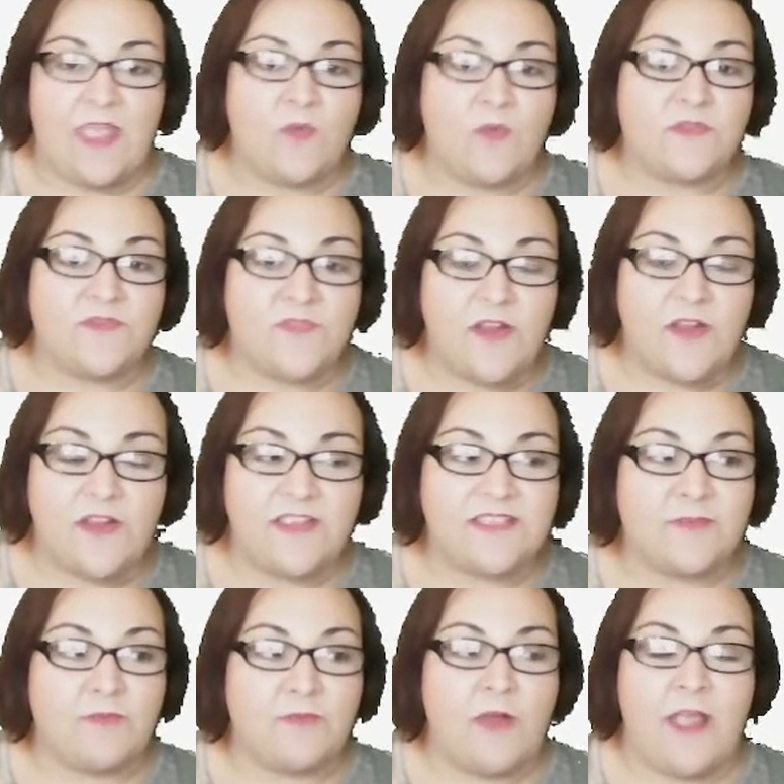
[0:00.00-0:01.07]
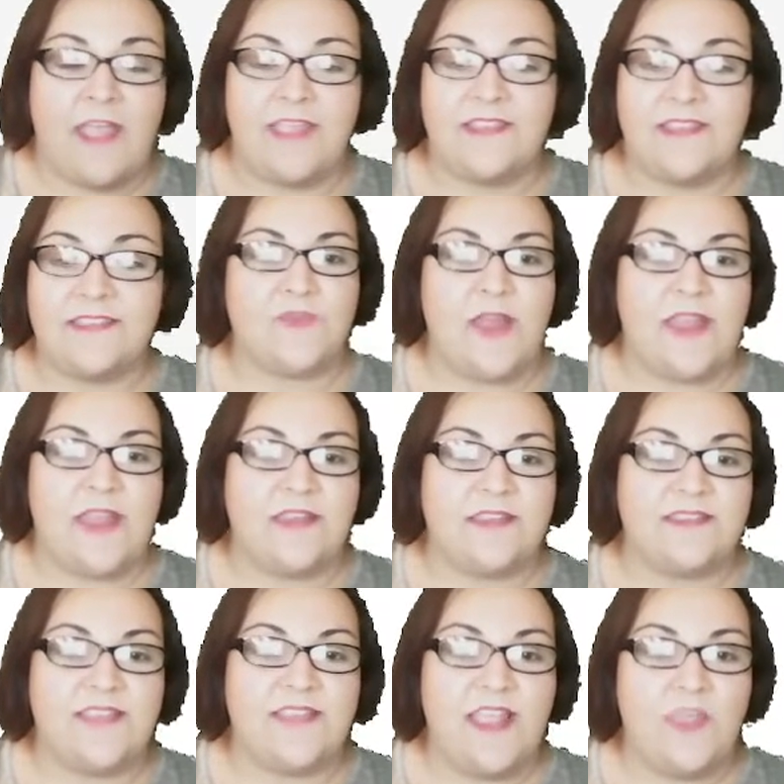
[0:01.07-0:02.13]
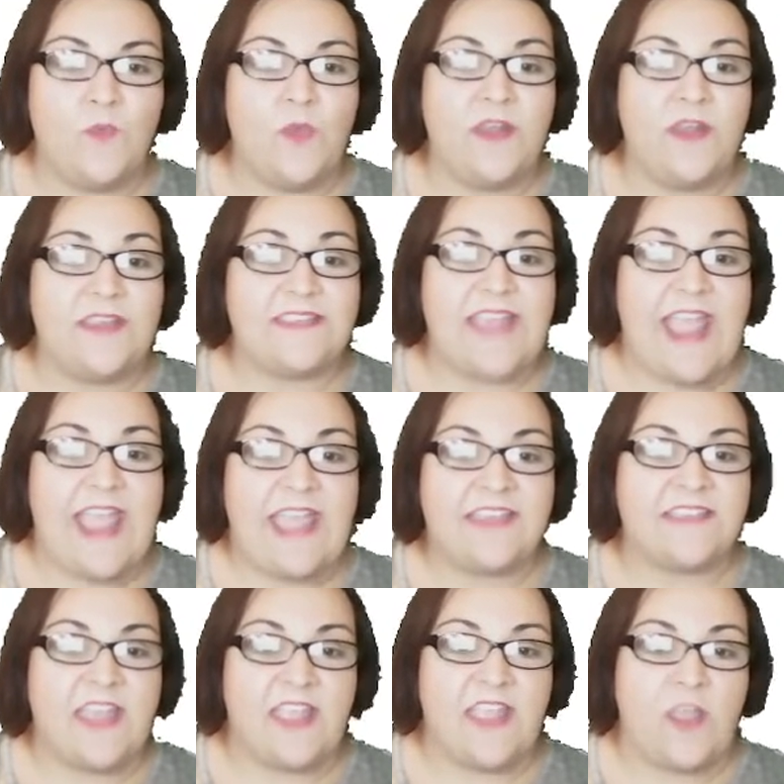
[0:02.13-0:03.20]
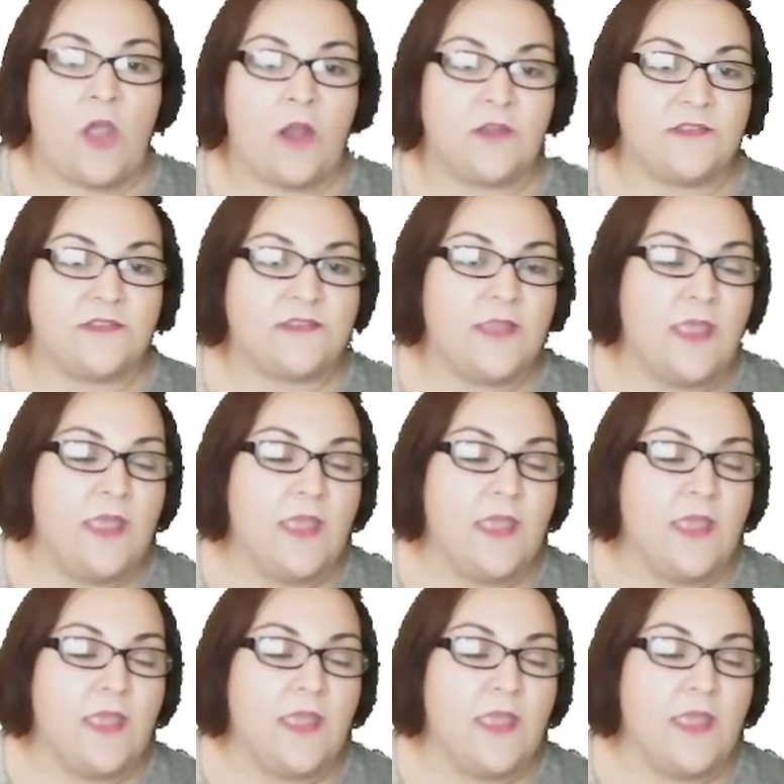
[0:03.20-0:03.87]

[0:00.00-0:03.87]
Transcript: I was very surprised. And the second one is Anticards.